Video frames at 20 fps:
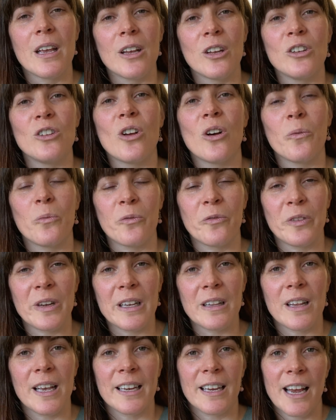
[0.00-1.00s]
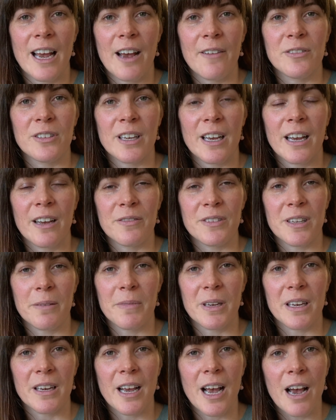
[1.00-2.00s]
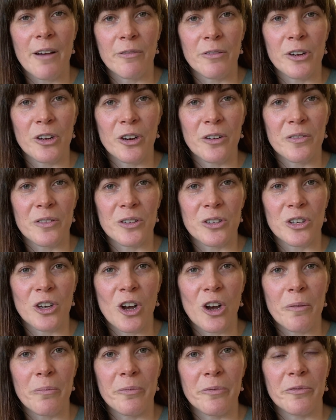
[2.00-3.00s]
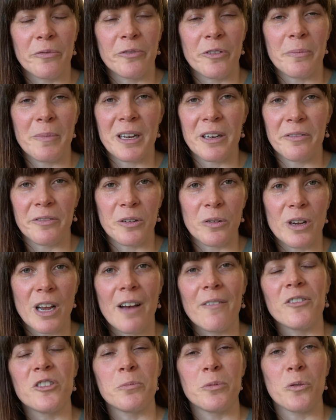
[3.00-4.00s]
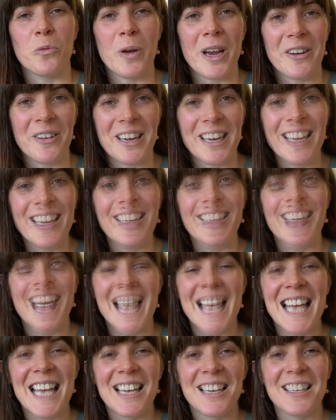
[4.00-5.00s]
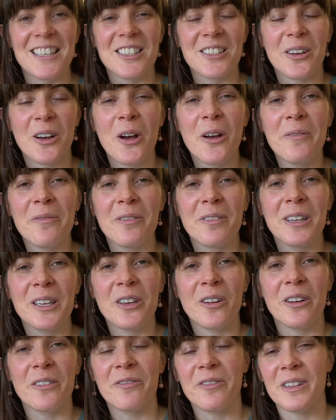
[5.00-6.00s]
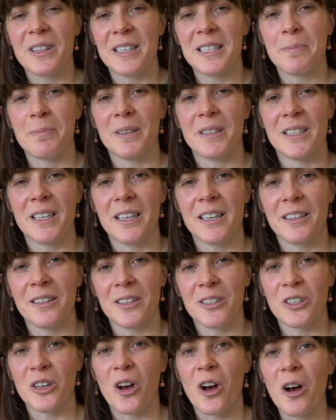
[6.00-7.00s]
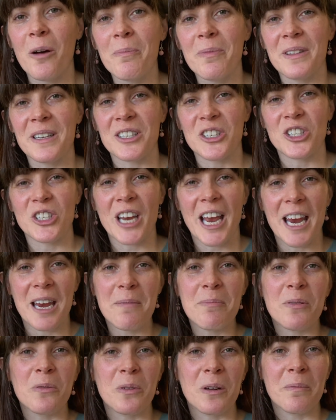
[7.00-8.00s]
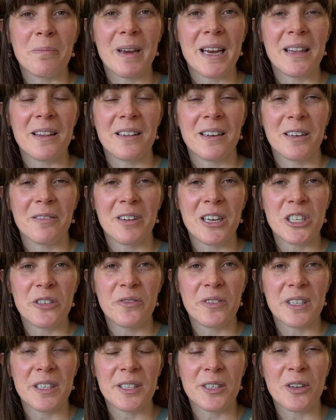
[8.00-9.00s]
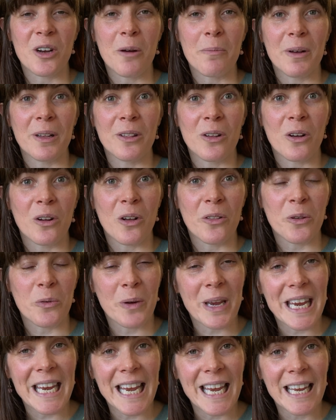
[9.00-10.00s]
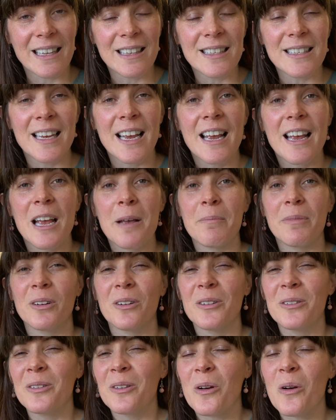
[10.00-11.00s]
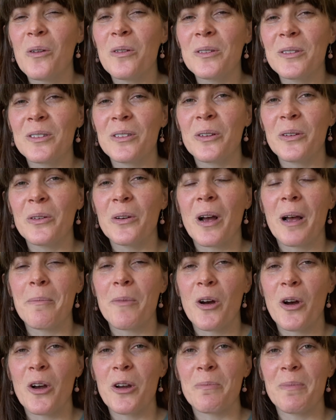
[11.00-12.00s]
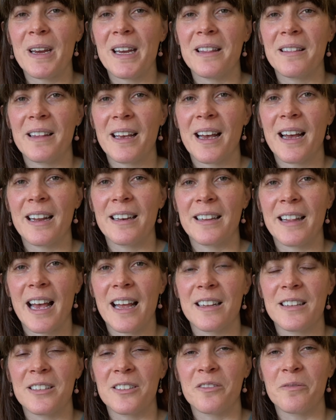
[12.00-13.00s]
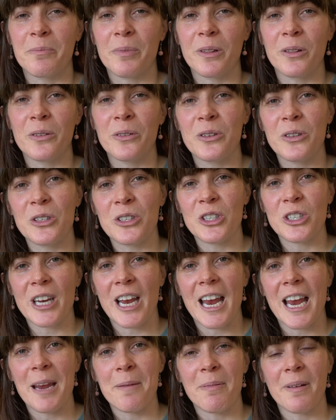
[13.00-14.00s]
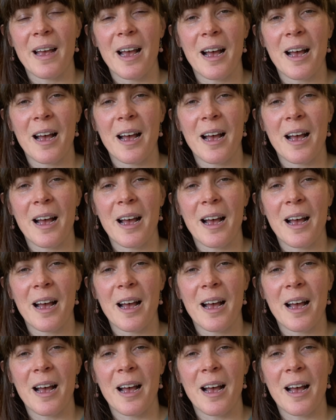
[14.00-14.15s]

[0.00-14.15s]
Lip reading: not feel like I have to have something covering over the top for me to feel comfortable wearing it. So hopefully going for this particular top, this shape, will mean that I reach for this top a lot on the weekends. But I'm hoping that that sort of balloon shape